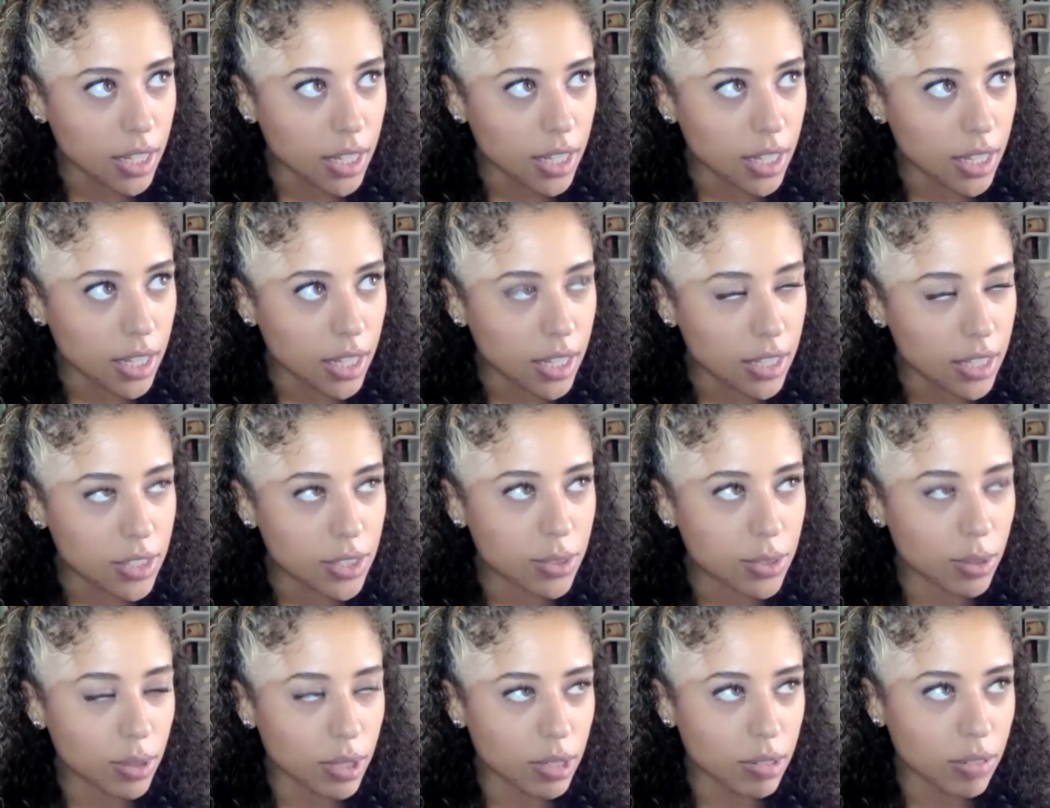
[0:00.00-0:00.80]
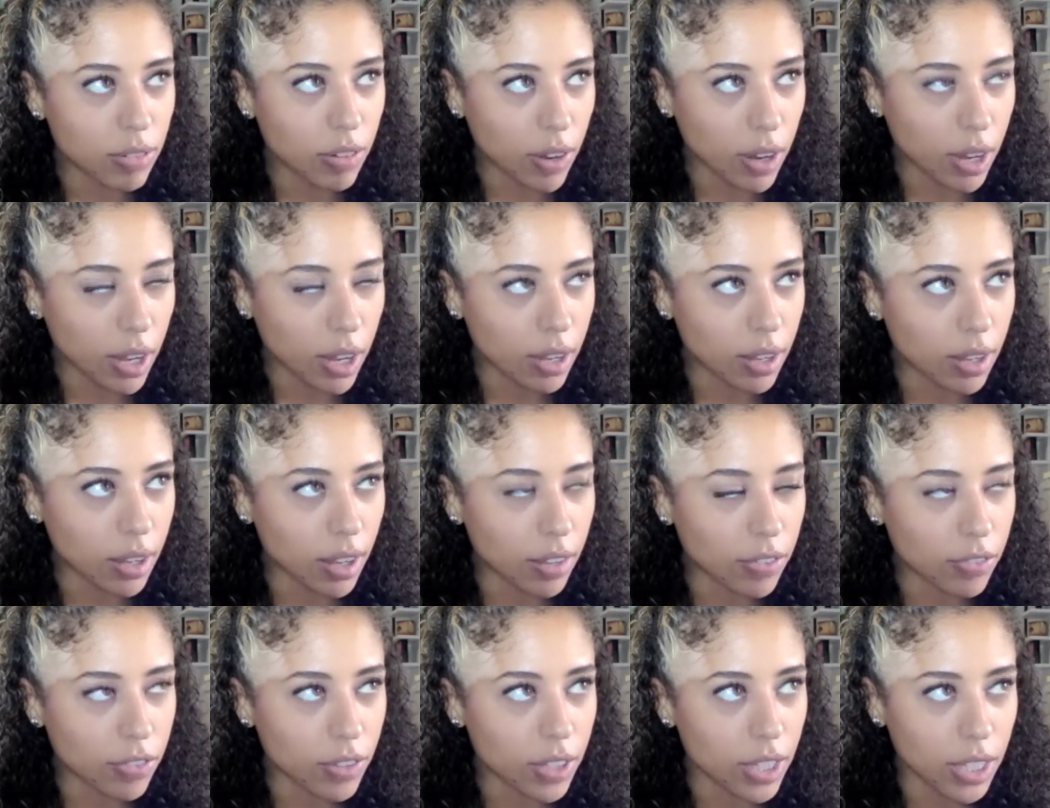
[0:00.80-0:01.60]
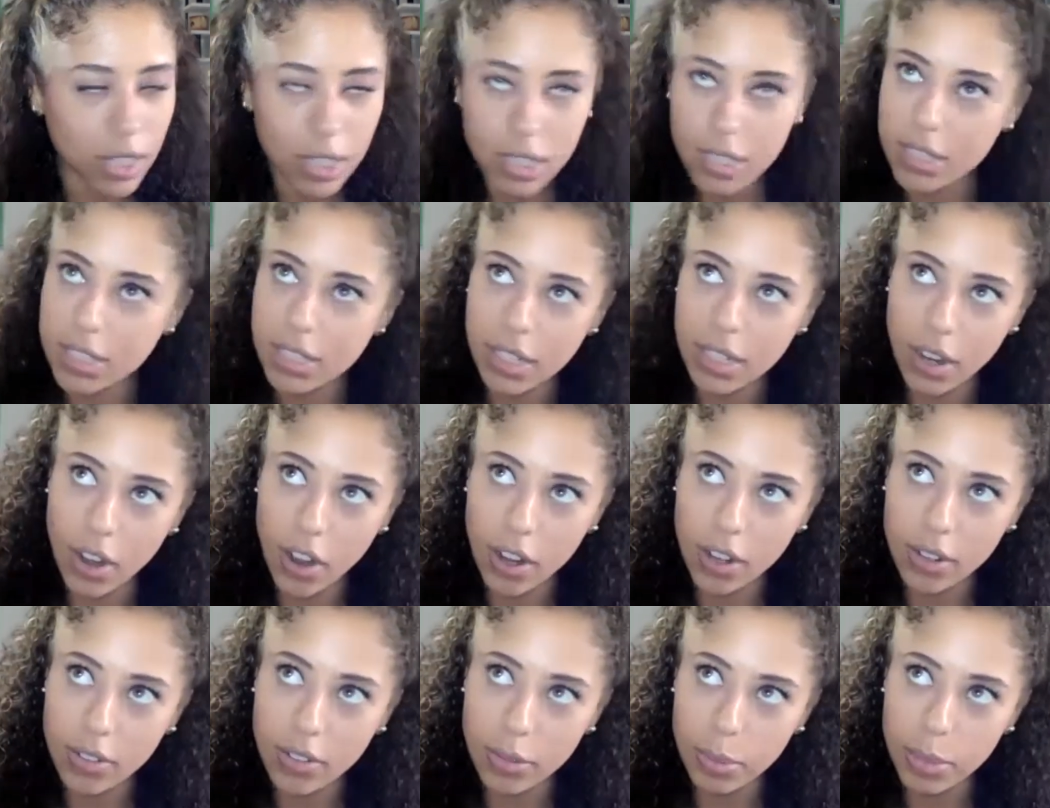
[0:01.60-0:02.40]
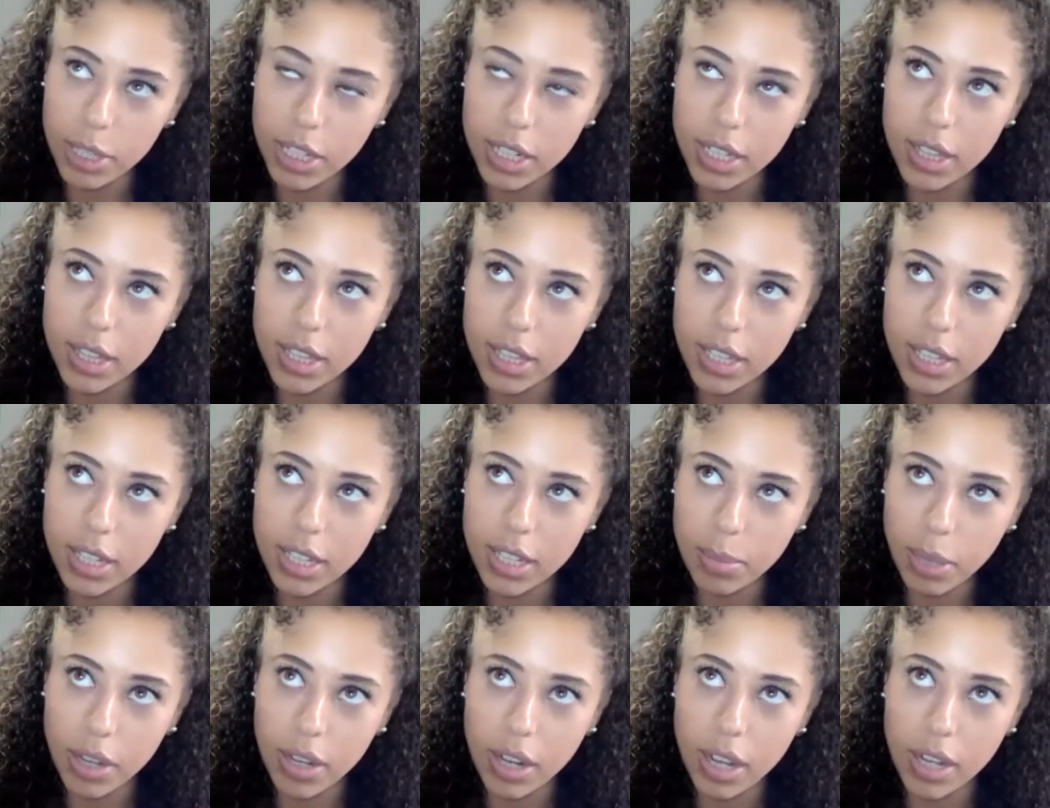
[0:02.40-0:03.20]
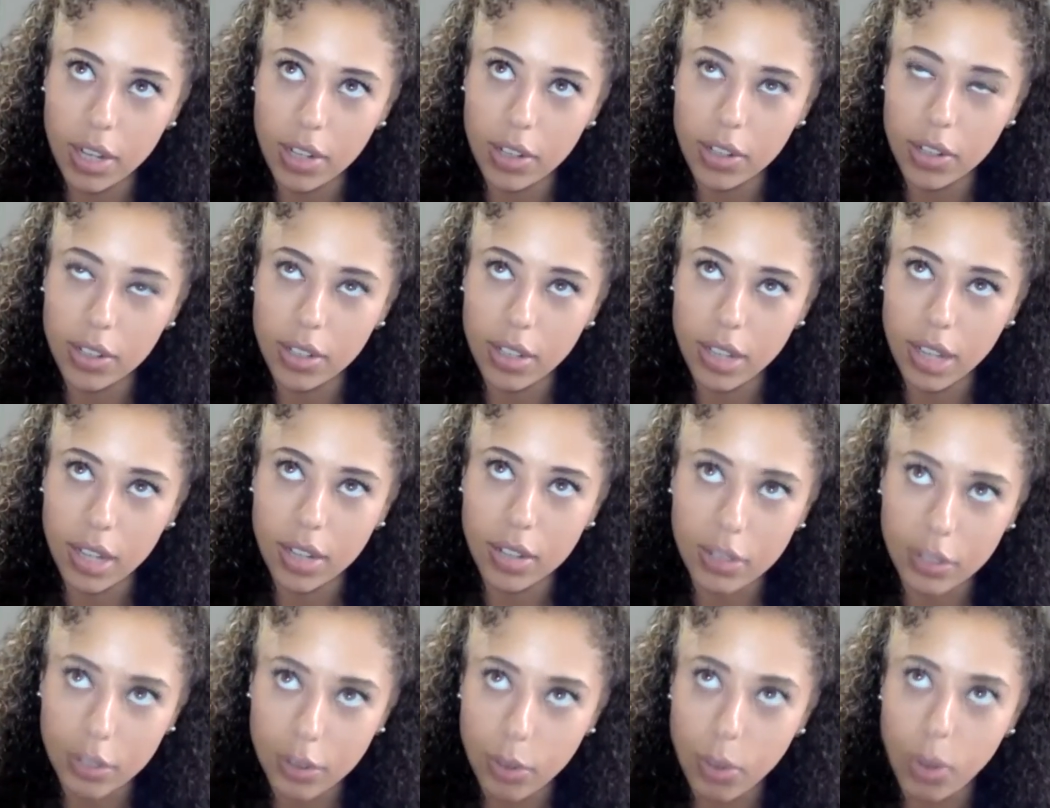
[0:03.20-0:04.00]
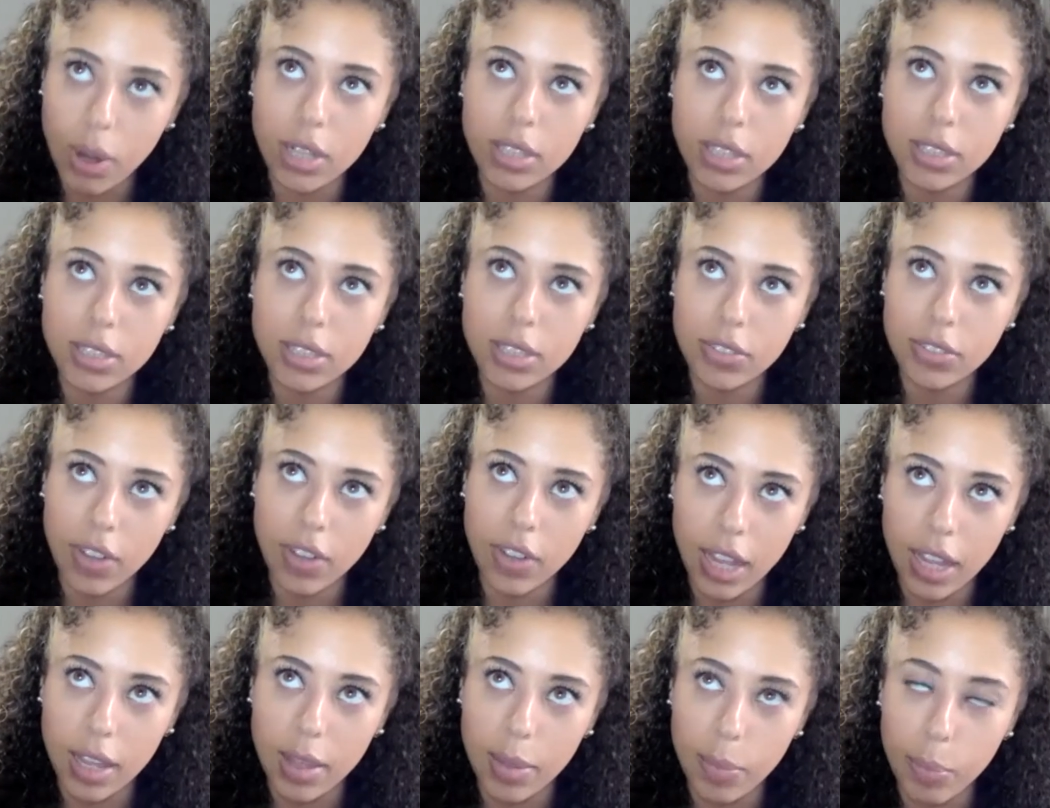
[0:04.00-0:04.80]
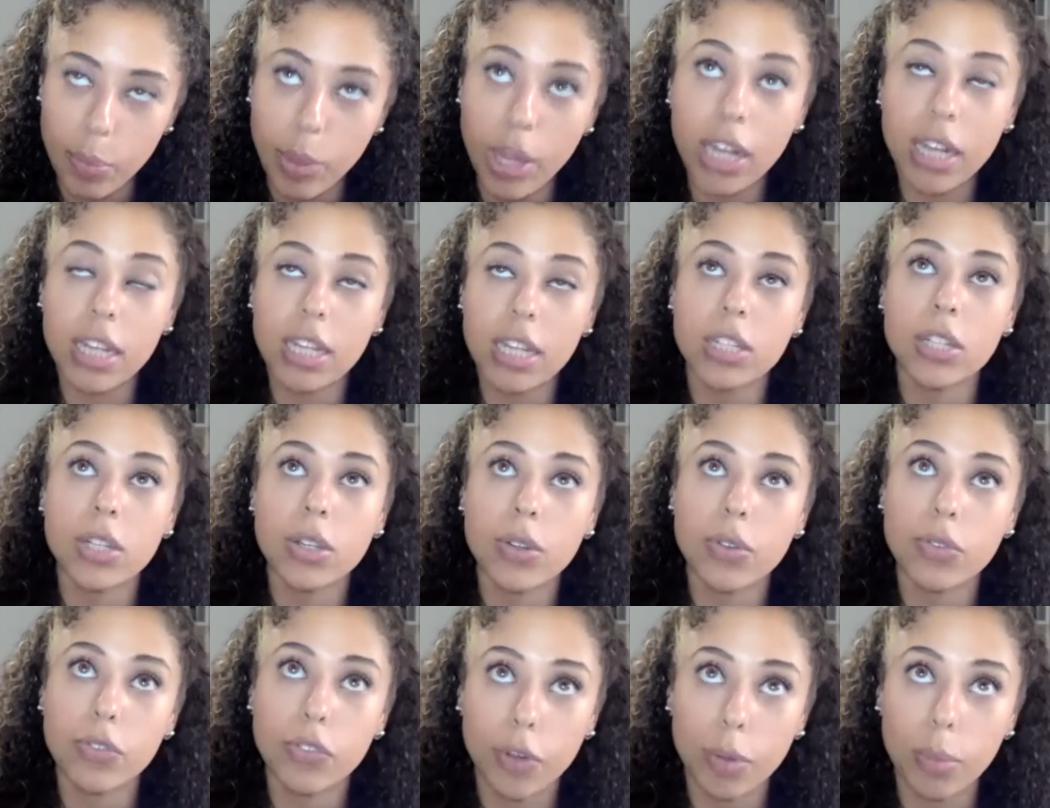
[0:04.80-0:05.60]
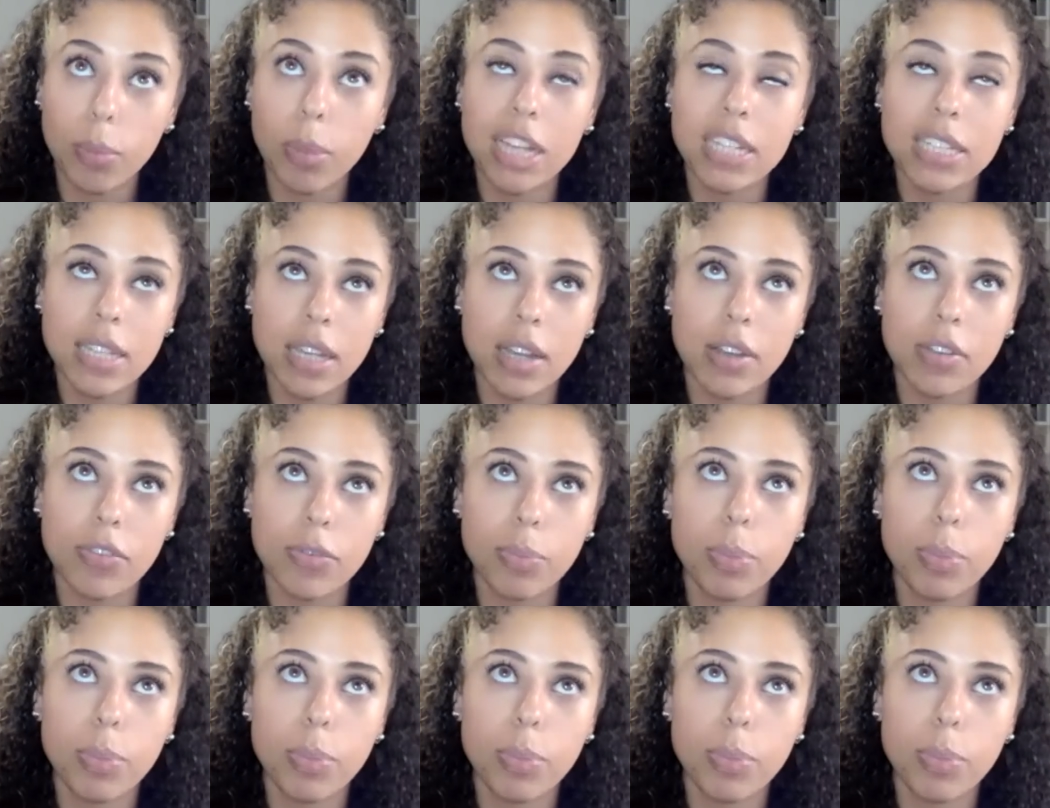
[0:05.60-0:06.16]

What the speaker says: is sort of, I feel like it's hard for me to think about how to quantify it, but for myself.